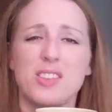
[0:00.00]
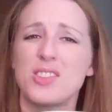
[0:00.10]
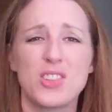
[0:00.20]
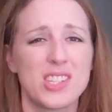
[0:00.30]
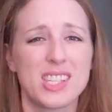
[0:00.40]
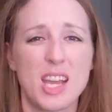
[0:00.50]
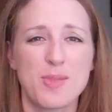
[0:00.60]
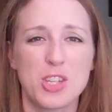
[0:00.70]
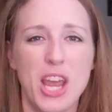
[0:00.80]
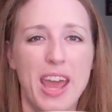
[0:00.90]
It's just the
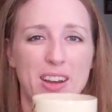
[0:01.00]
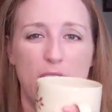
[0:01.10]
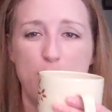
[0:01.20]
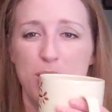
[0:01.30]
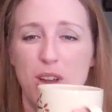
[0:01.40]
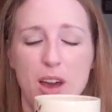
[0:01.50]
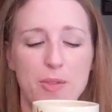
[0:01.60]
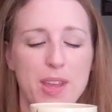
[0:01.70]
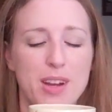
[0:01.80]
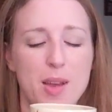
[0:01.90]
time to chat. Grab your
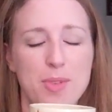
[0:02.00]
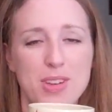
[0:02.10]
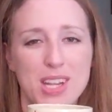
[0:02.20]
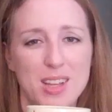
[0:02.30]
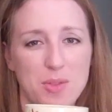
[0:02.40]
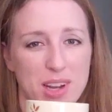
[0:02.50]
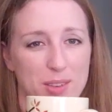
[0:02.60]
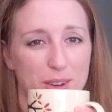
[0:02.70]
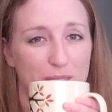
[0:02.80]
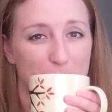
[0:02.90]
coffee, grab your knitting,
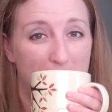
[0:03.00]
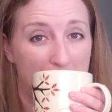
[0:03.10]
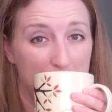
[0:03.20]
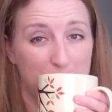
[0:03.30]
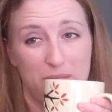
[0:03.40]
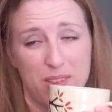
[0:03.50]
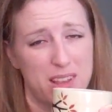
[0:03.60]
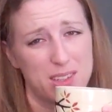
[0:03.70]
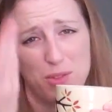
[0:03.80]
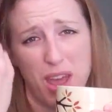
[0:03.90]
whatever you have,
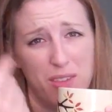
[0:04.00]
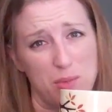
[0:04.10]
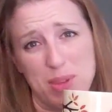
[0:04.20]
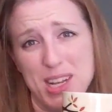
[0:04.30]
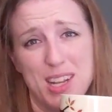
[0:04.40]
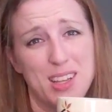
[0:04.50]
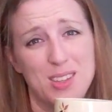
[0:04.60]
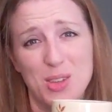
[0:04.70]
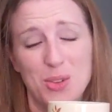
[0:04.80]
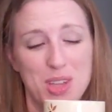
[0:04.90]
as if you haven't been
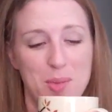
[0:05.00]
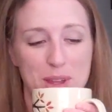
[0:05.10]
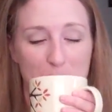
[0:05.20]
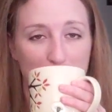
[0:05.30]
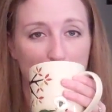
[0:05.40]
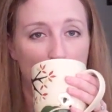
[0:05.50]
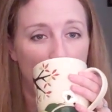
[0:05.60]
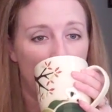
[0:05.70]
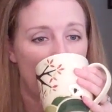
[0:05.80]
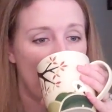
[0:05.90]
knitting this whole time anyway.